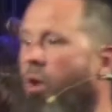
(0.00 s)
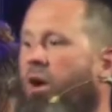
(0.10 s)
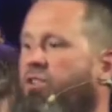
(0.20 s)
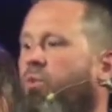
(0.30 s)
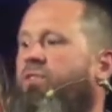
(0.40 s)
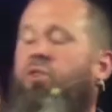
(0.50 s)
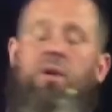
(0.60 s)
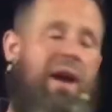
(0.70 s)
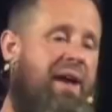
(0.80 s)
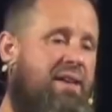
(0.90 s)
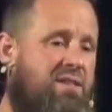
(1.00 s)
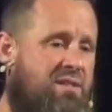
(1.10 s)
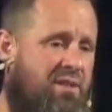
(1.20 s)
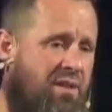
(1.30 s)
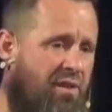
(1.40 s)
I walked with
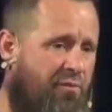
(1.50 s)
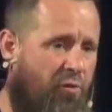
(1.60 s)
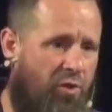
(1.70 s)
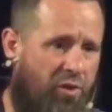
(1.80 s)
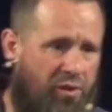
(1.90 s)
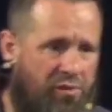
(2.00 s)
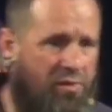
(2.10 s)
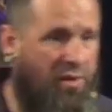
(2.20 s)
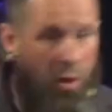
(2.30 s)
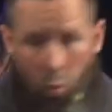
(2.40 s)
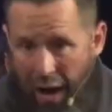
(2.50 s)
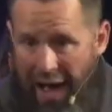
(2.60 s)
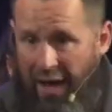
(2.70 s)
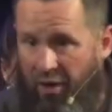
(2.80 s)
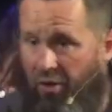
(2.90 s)
Christ for
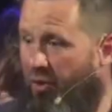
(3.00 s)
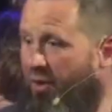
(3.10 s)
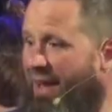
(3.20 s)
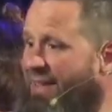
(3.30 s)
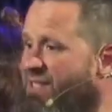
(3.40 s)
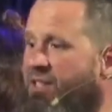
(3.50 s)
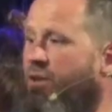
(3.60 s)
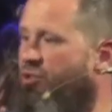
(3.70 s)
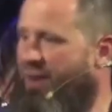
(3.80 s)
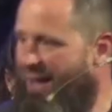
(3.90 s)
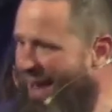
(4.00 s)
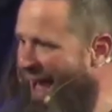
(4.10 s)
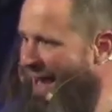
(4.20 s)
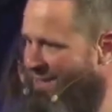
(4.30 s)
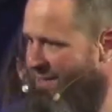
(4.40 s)
a while and still
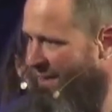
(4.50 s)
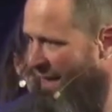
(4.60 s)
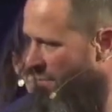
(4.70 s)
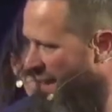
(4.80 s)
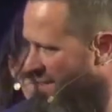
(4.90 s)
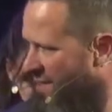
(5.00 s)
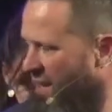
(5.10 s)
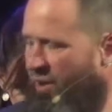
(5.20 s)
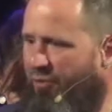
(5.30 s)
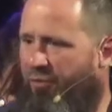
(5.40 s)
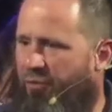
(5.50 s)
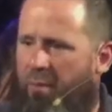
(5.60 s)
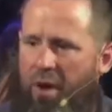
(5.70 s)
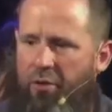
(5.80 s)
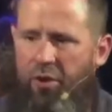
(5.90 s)
tried to isolate
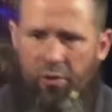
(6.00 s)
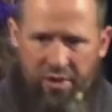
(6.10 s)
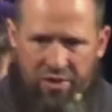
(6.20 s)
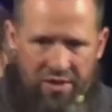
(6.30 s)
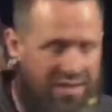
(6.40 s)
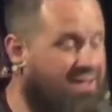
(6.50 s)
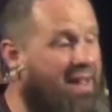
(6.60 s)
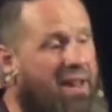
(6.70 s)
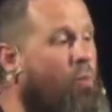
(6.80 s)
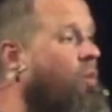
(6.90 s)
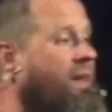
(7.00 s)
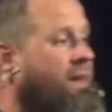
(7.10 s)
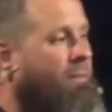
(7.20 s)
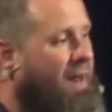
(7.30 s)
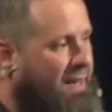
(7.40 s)
myself from other Christians because I
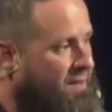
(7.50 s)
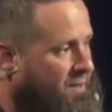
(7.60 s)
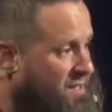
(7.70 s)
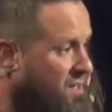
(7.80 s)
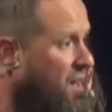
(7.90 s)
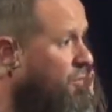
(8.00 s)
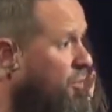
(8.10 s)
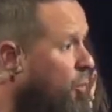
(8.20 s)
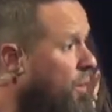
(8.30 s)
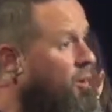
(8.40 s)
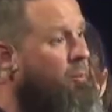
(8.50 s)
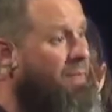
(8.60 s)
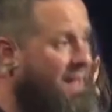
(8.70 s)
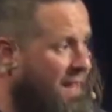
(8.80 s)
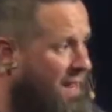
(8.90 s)
didn't want anybody to discover the
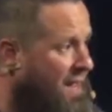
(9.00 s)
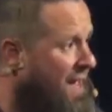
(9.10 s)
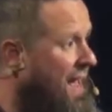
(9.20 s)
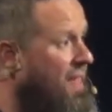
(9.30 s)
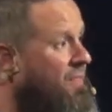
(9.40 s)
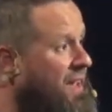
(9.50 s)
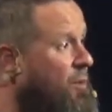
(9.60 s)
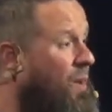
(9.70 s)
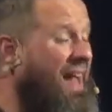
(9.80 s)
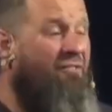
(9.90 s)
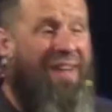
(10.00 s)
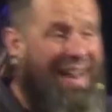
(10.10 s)
real me. And then